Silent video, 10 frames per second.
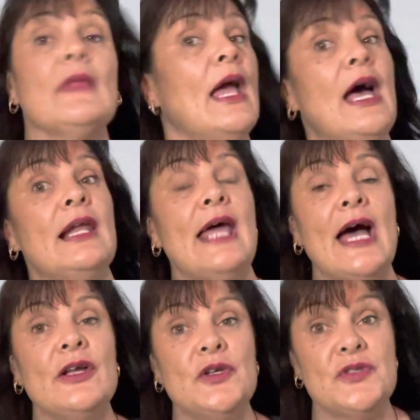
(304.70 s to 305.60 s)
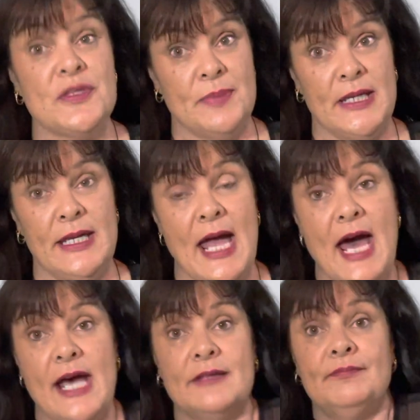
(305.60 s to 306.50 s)
allow you to be
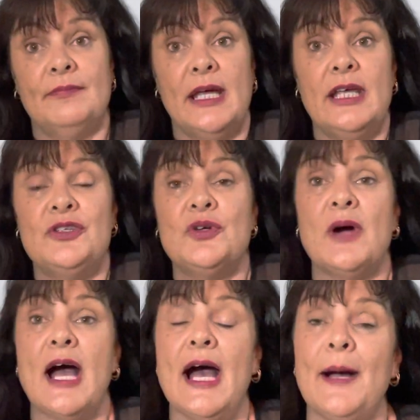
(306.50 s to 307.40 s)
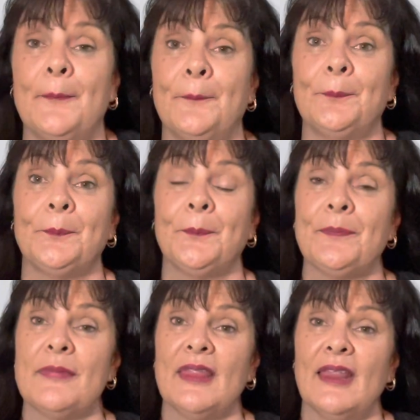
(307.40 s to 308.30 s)
in your arm.
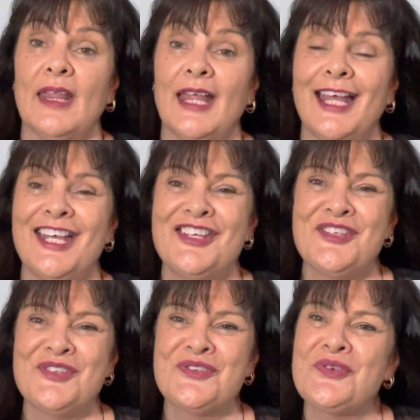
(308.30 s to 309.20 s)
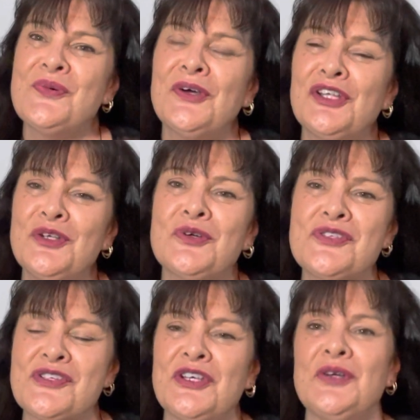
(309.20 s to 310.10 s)
So what are your
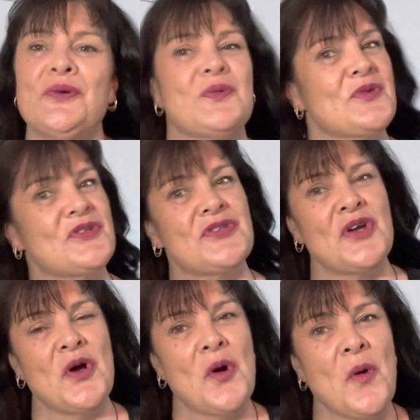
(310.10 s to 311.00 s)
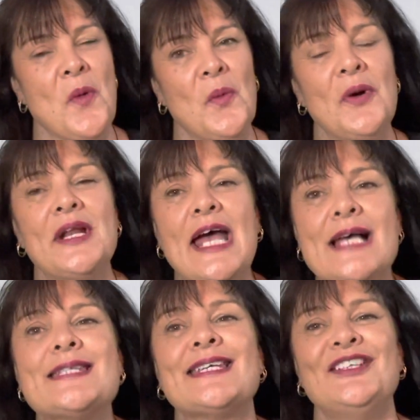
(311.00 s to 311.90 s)
skills? What
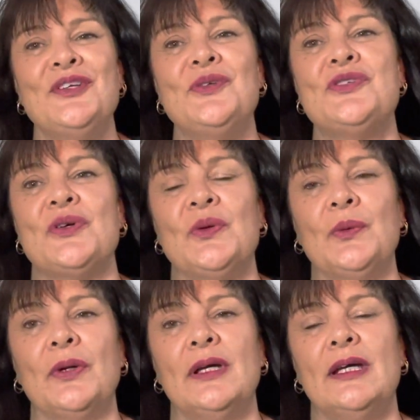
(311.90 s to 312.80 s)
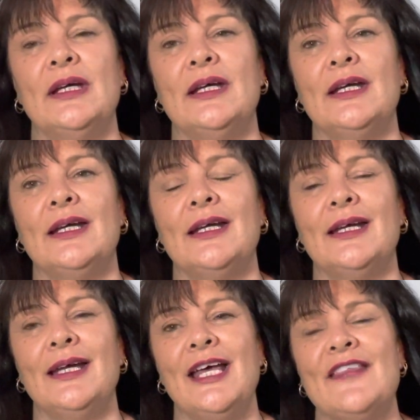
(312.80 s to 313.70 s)
else can you do?
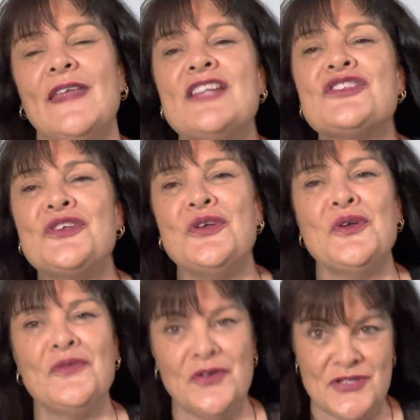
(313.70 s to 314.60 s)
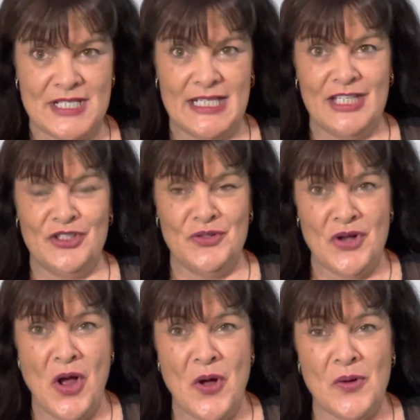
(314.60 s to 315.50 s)
That's the universe letting you
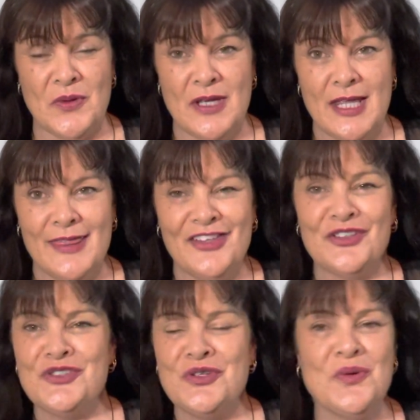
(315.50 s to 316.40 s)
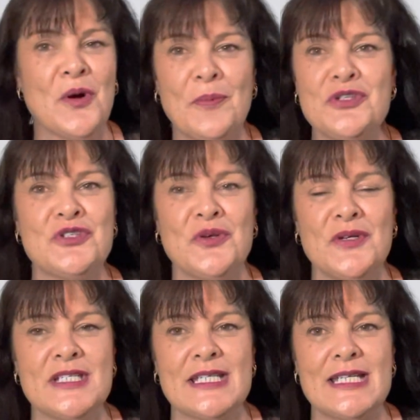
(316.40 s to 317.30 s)
know there are new
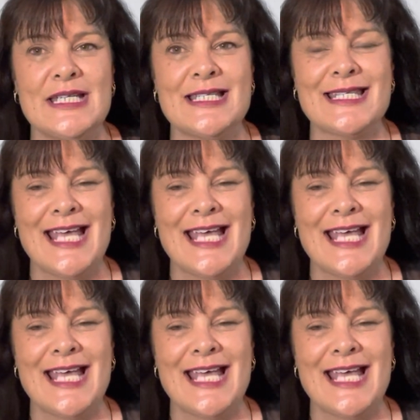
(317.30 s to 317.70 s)
opportunities,